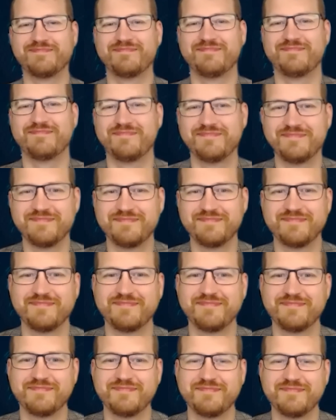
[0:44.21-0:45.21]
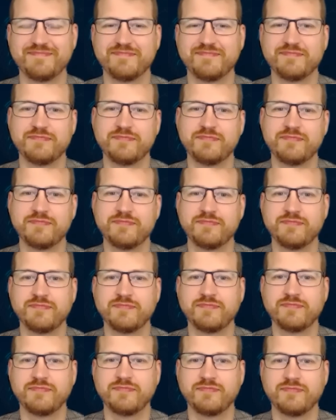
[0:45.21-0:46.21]

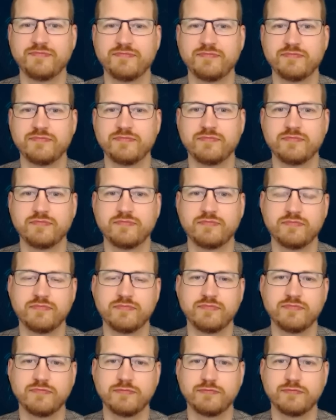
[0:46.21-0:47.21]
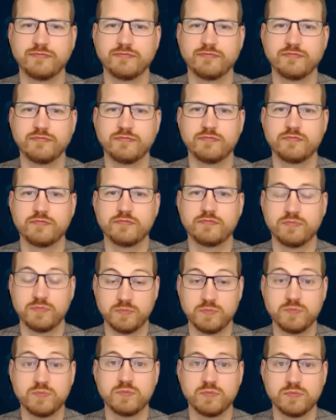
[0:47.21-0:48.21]

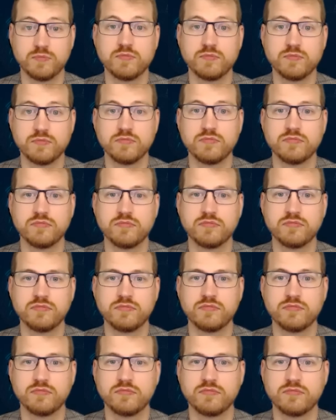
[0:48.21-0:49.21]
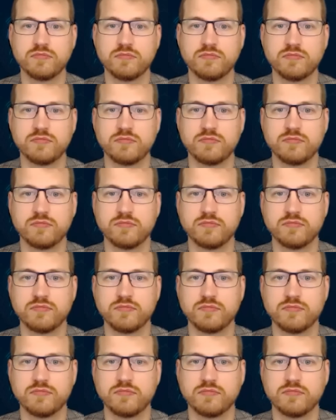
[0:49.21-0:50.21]

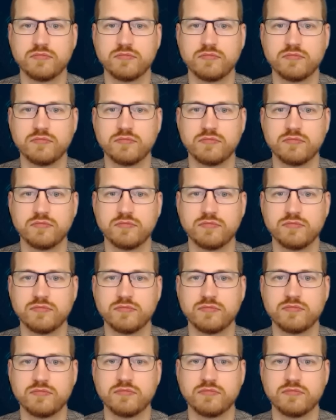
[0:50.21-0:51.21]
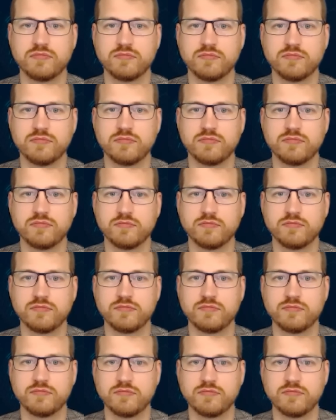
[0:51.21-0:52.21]
This person isn't speaking.